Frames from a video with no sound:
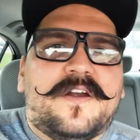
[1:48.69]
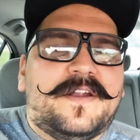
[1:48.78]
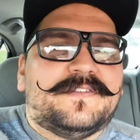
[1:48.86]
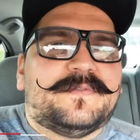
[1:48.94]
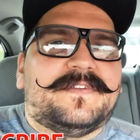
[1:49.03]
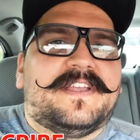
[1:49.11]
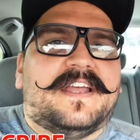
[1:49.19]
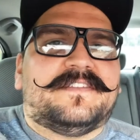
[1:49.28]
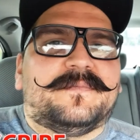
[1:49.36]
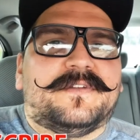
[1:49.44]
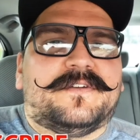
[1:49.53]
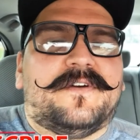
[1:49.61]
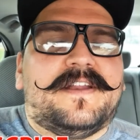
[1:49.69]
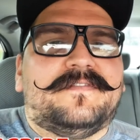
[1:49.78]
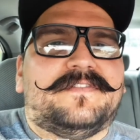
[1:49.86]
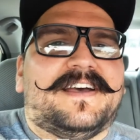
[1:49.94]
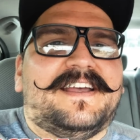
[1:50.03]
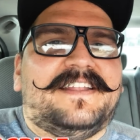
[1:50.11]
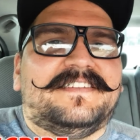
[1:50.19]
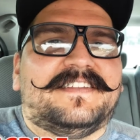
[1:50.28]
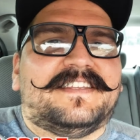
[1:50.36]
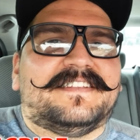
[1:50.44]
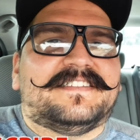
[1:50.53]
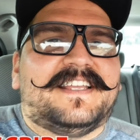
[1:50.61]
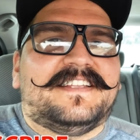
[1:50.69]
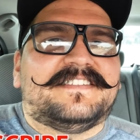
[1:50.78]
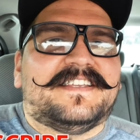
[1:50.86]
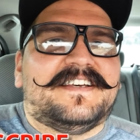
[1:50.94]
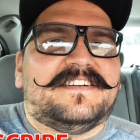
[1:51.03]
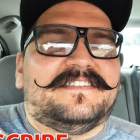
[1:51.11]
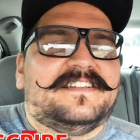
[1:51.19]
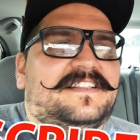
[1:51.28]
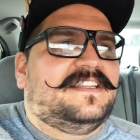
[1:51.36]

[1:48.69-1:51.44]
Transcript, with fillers: All right, so we got some great finds at the estate sale,